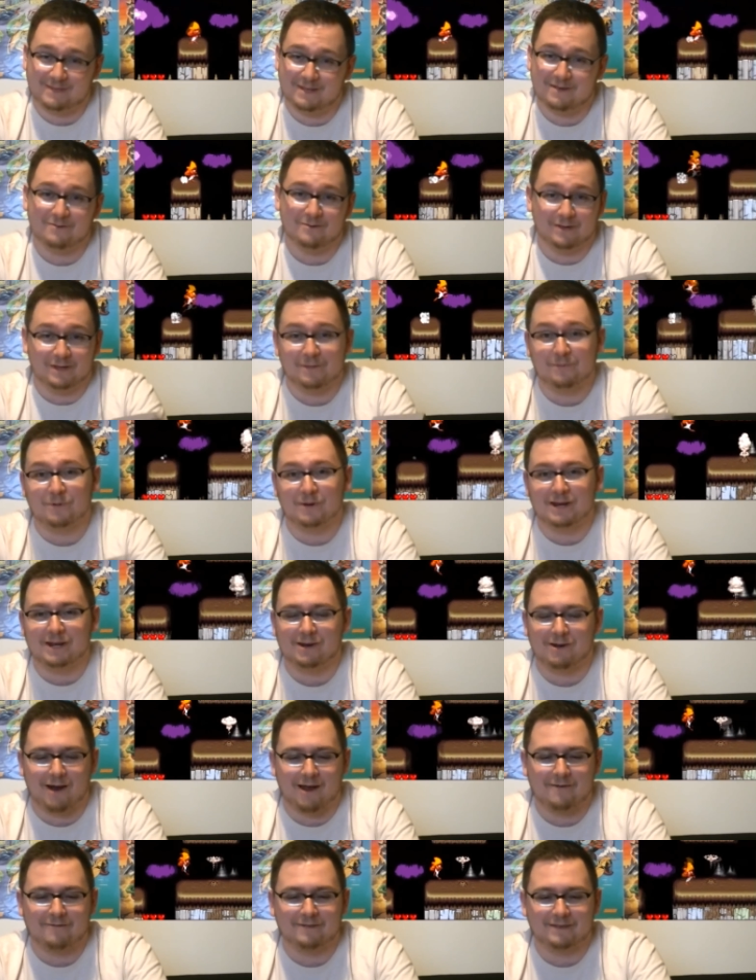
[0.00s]
you know, really pretty
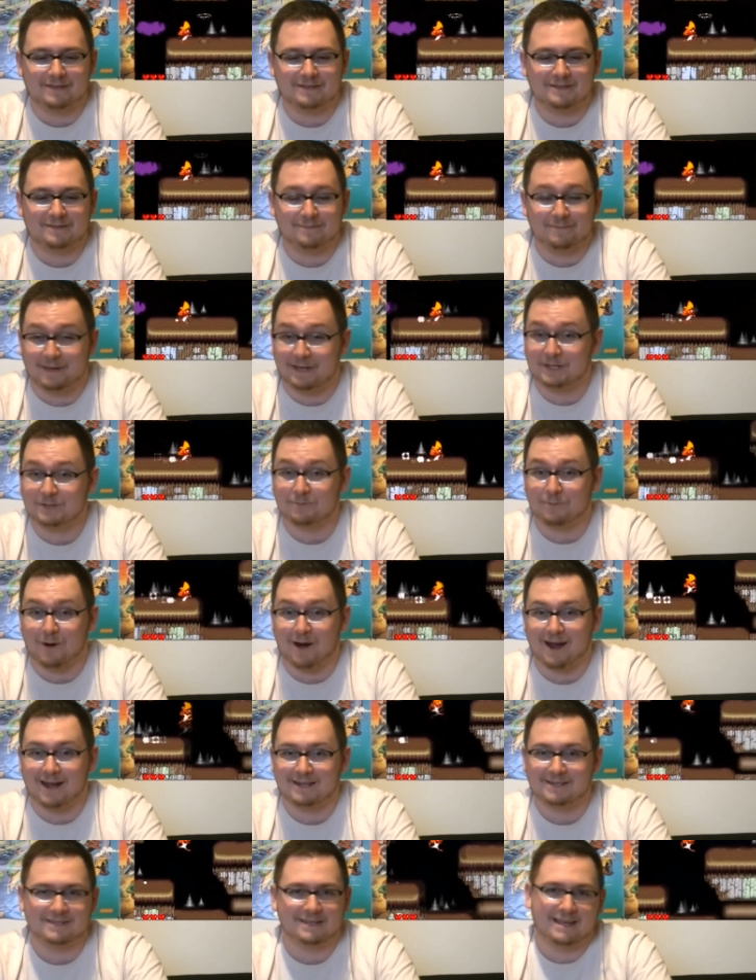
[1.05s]
graphics, big
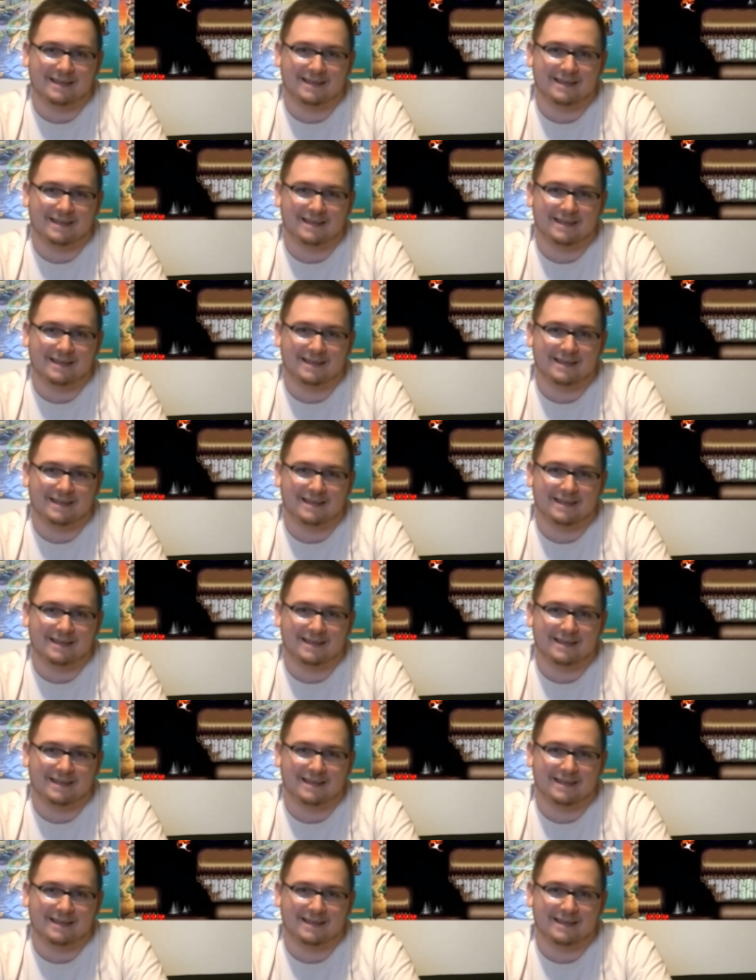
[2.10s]
sprites.